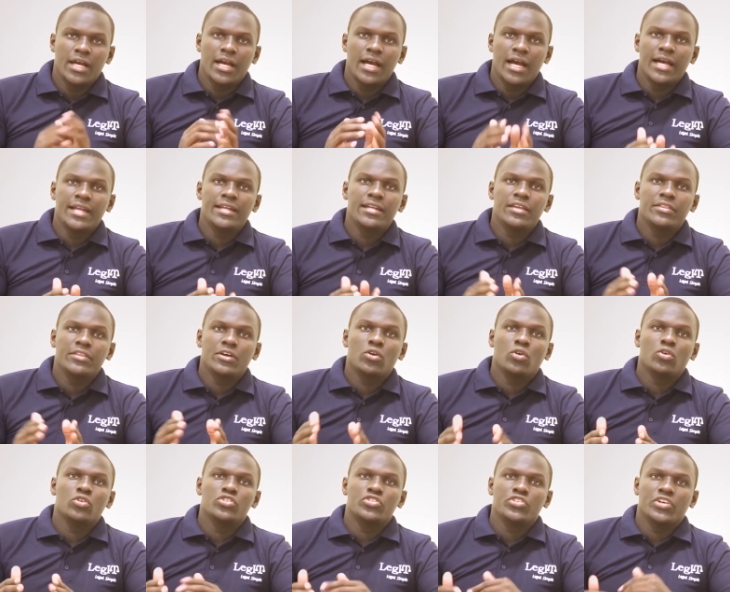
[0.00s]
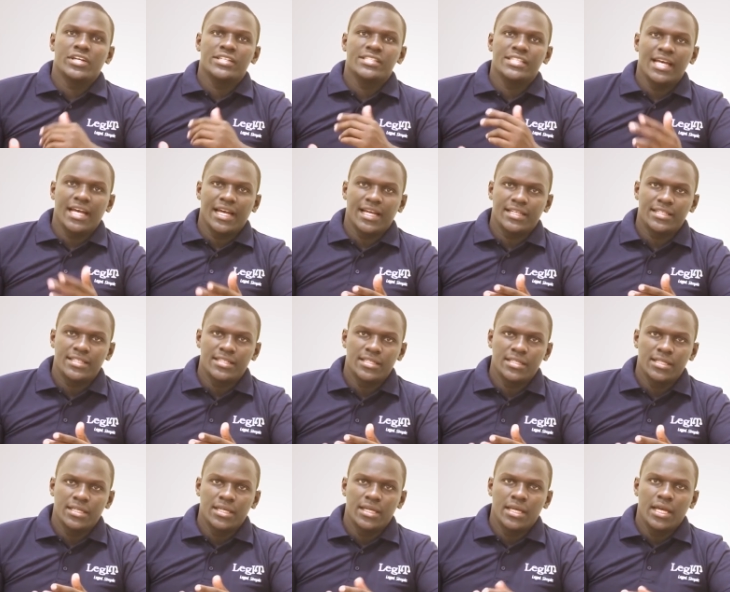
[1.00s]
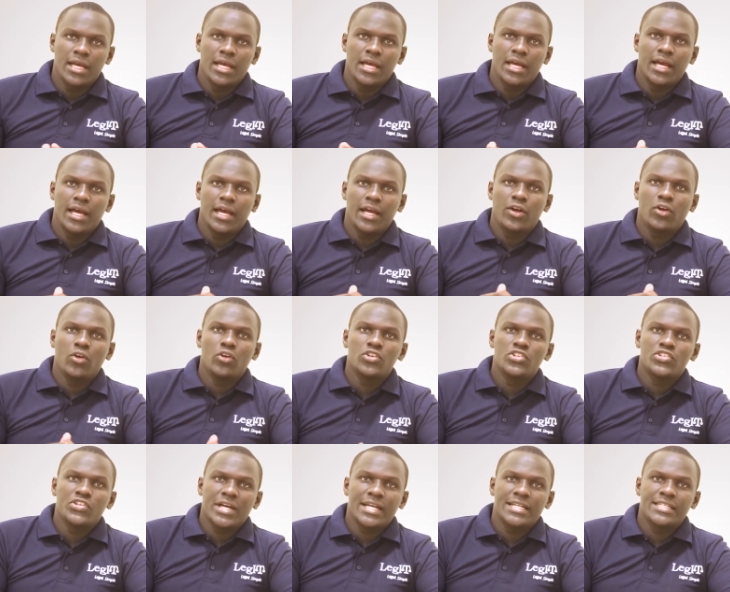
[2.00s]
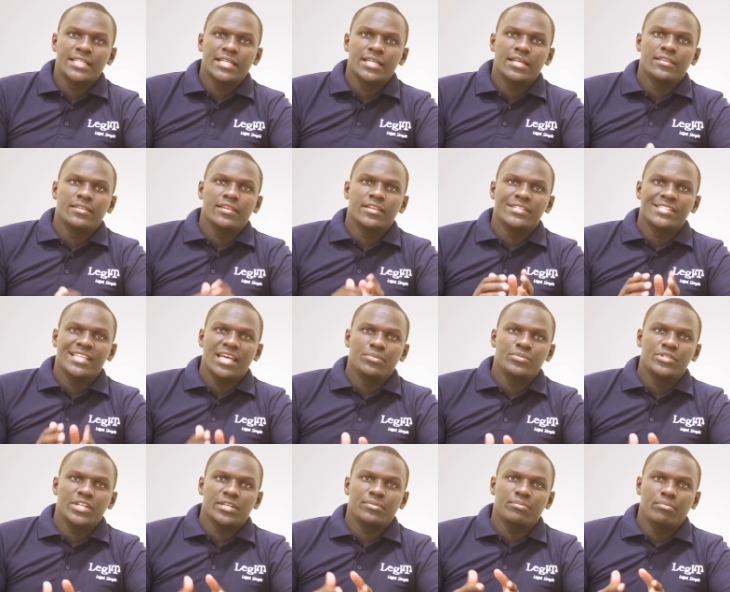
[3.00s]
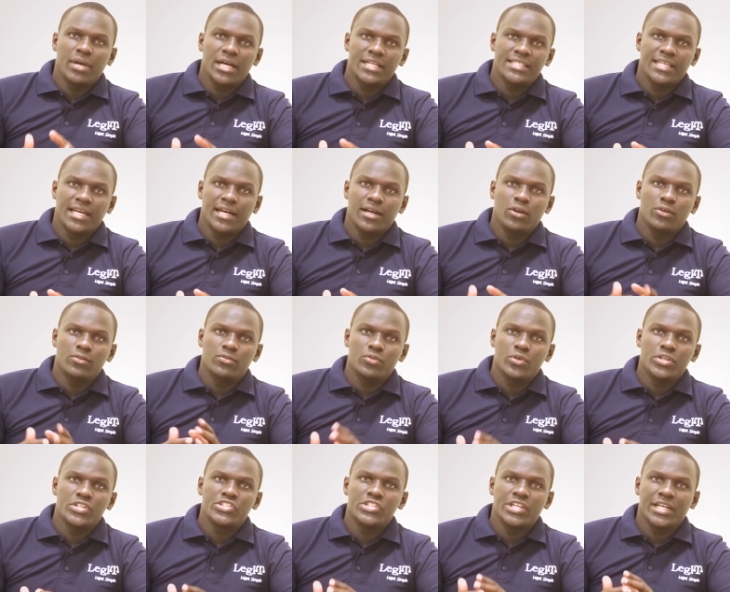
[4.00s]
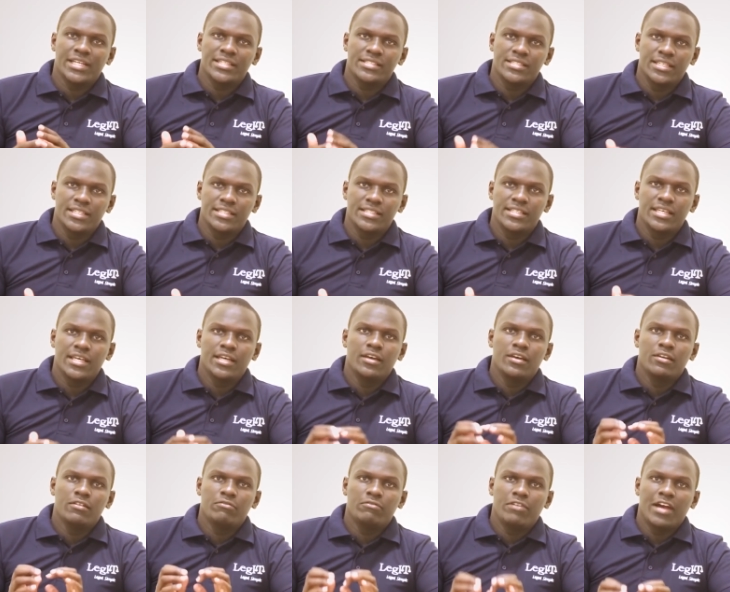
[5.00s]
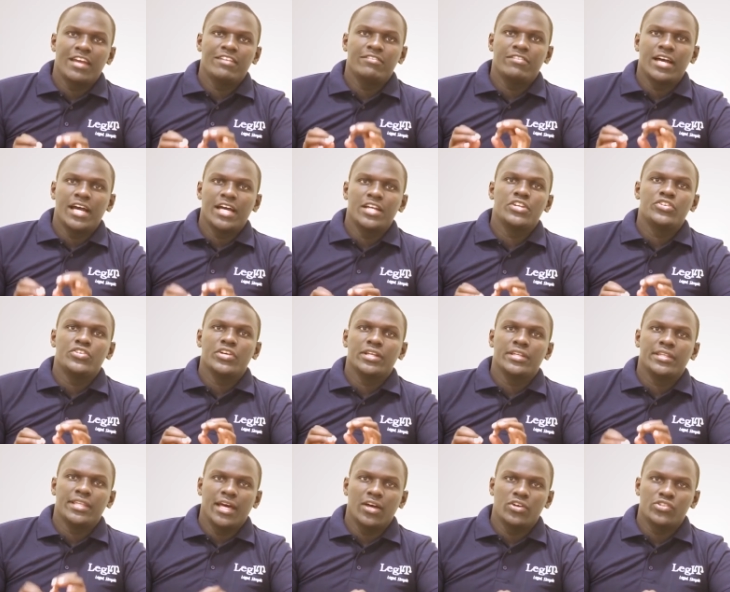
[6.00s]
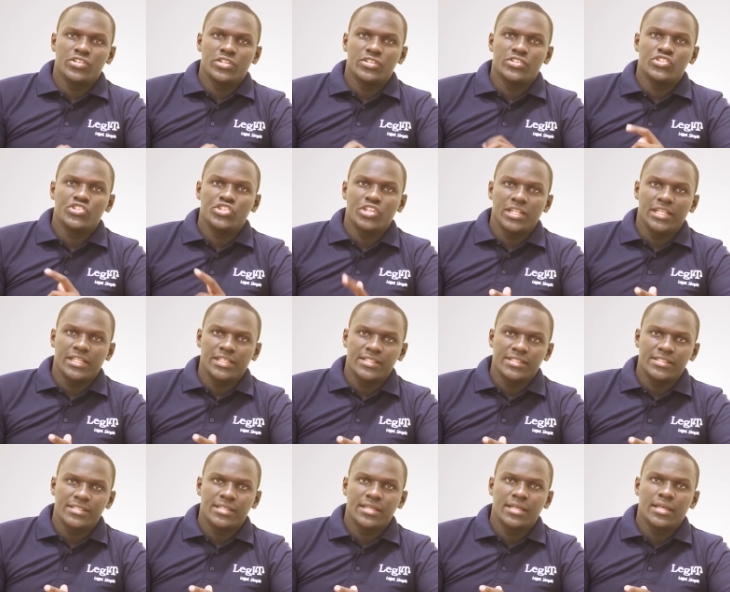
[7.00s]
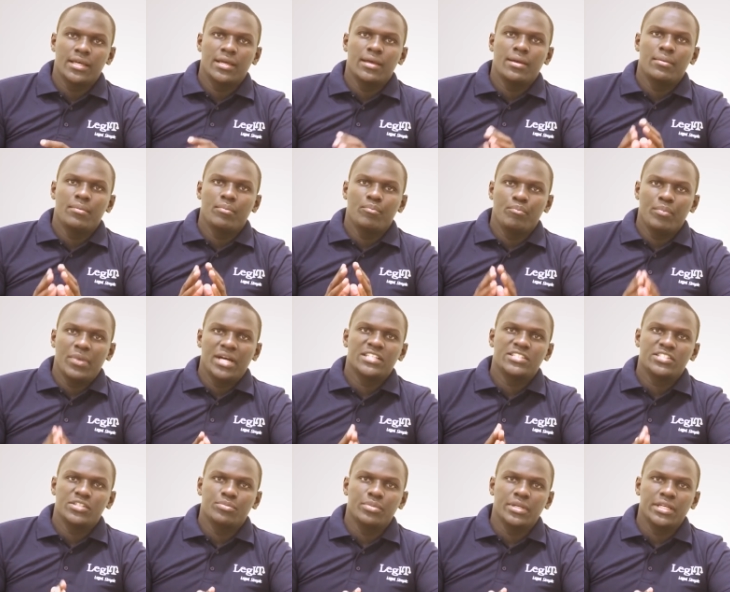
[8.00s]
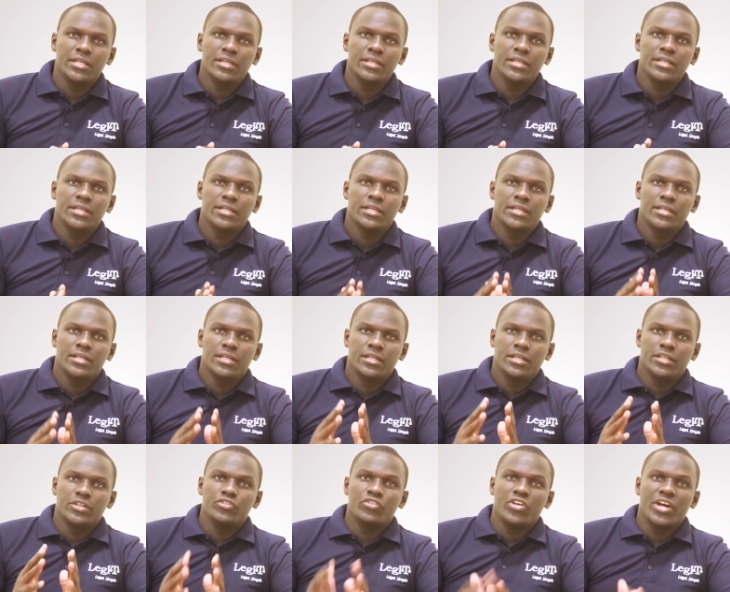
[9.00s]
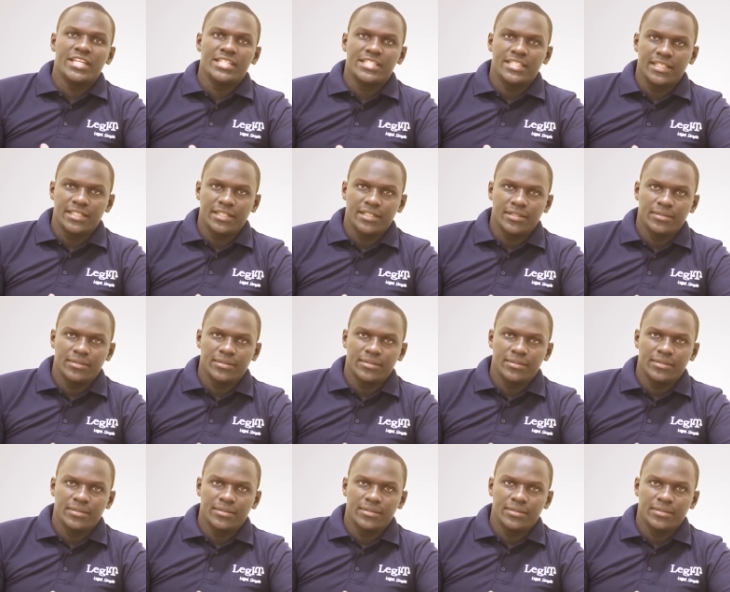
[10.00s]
Under the Contracts Act, a contract, the subject matter of which exceeds 500,000 shillings, must be in writing.